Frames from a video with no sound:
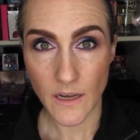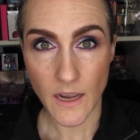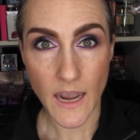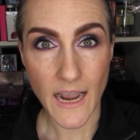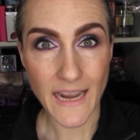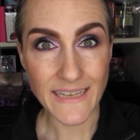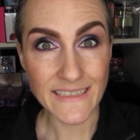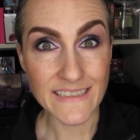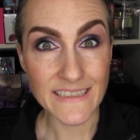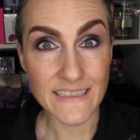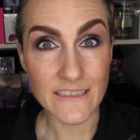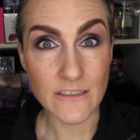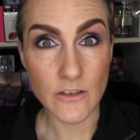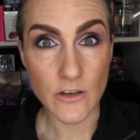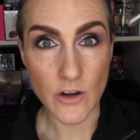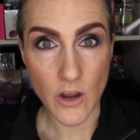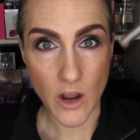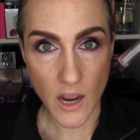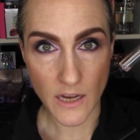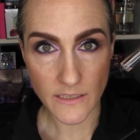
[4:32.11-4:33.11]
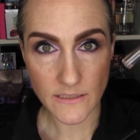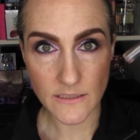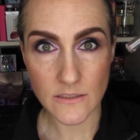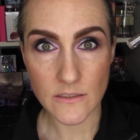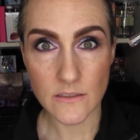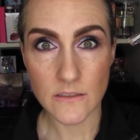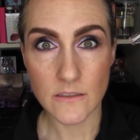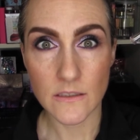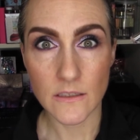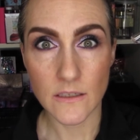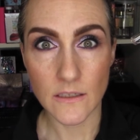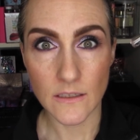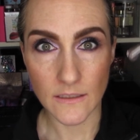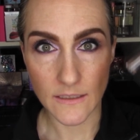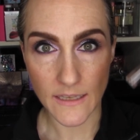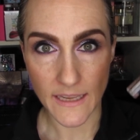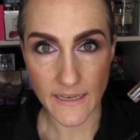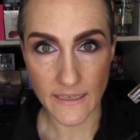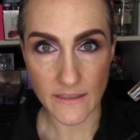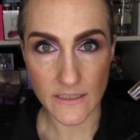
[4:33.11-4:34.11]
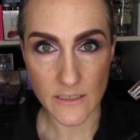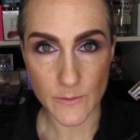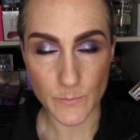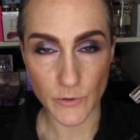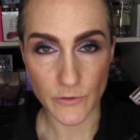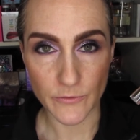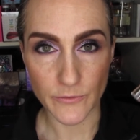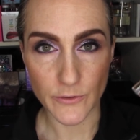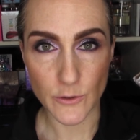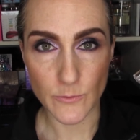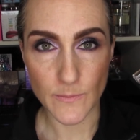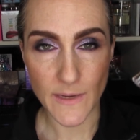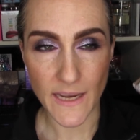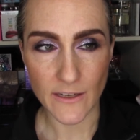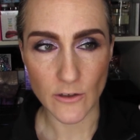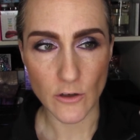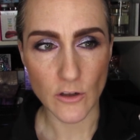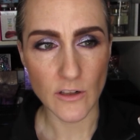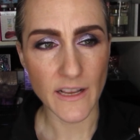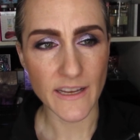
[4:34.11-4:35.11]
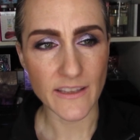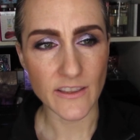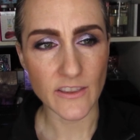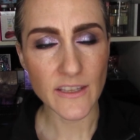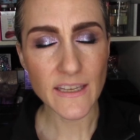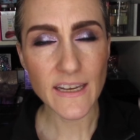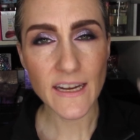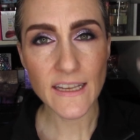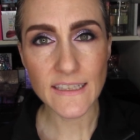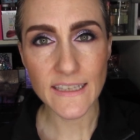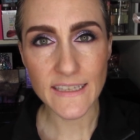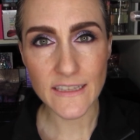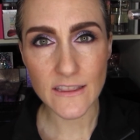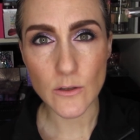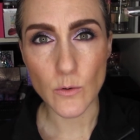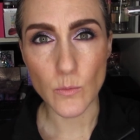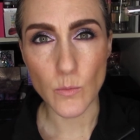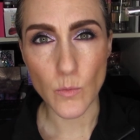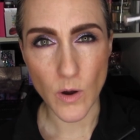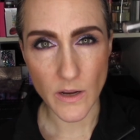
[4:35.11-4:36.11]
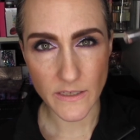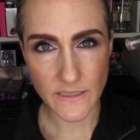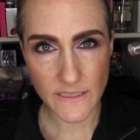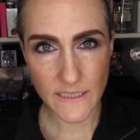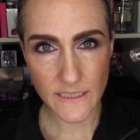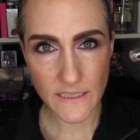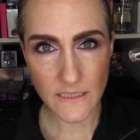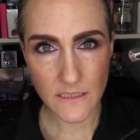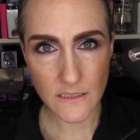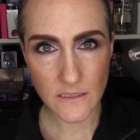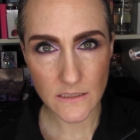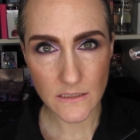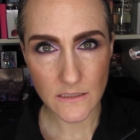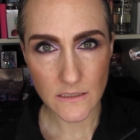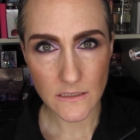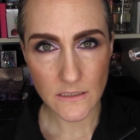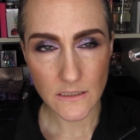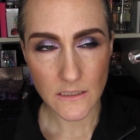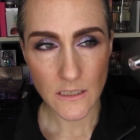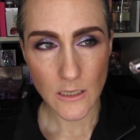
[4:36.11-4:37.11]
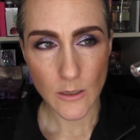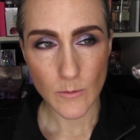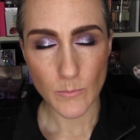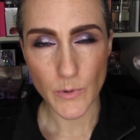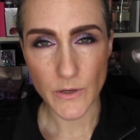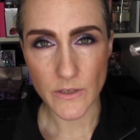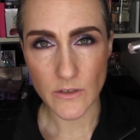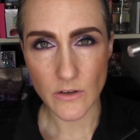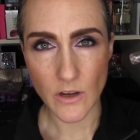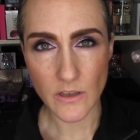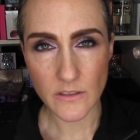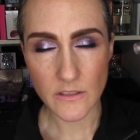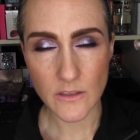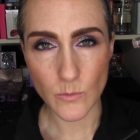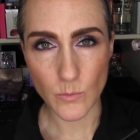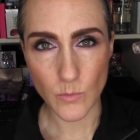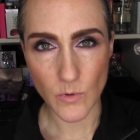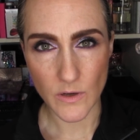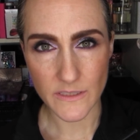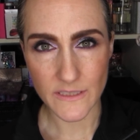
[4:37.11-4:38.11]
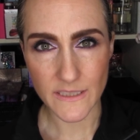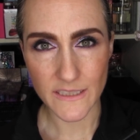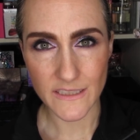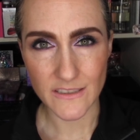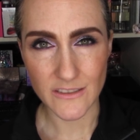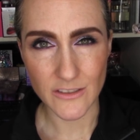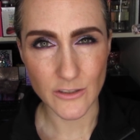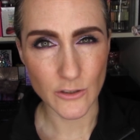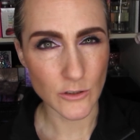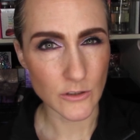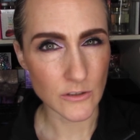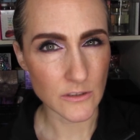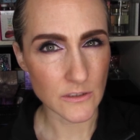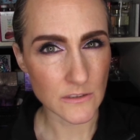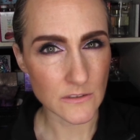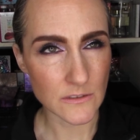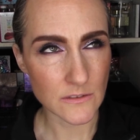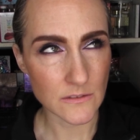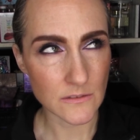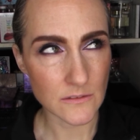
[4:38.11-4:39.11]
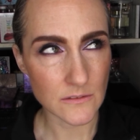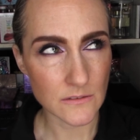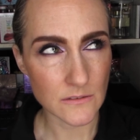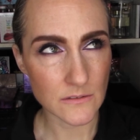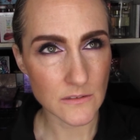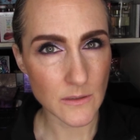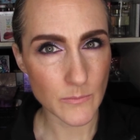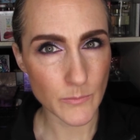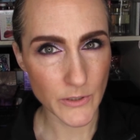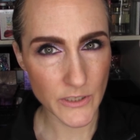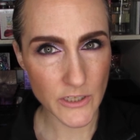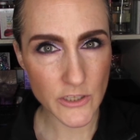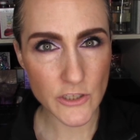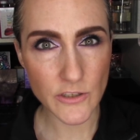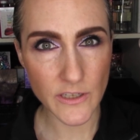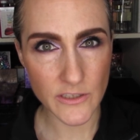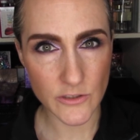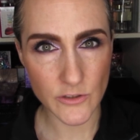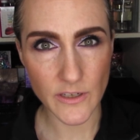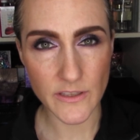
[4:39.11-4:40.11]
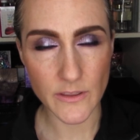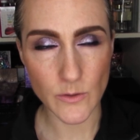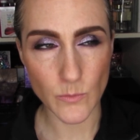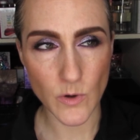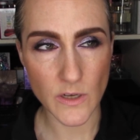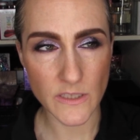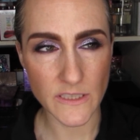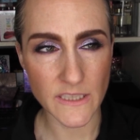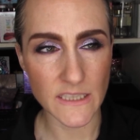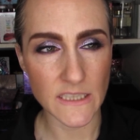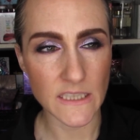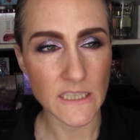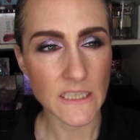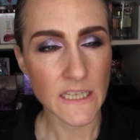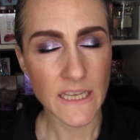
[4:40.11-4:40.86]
I did not like this perfume at all. I think I like the Wanted, but not the Wanted Girl. Pretty sure I tried the Wanted.